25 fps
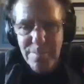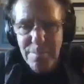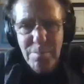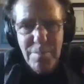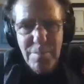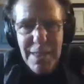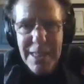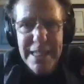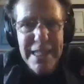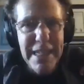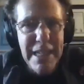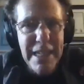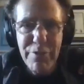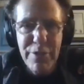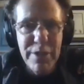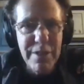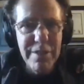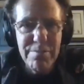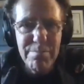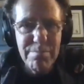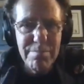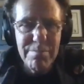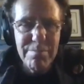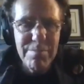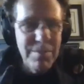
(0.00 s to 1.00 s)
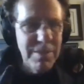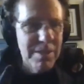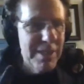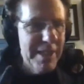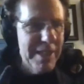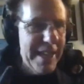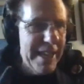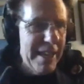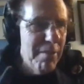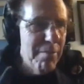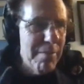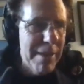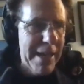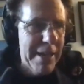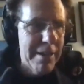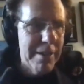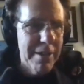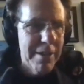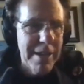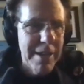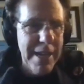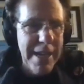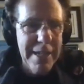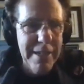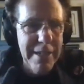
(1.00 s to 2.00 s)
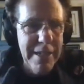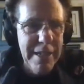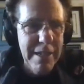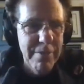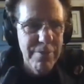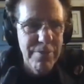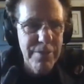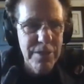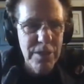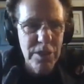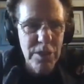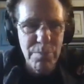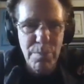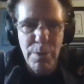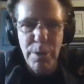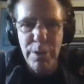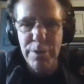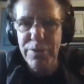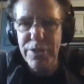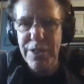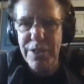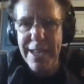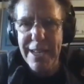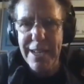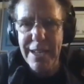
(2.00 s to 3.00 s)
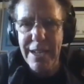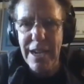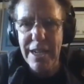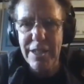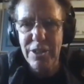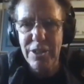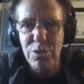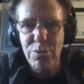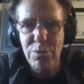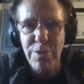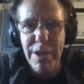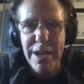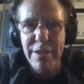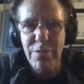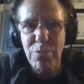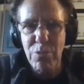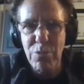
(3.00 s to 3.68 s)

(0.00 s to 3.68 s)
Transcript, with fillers: even he-man and even smurfs i got to write what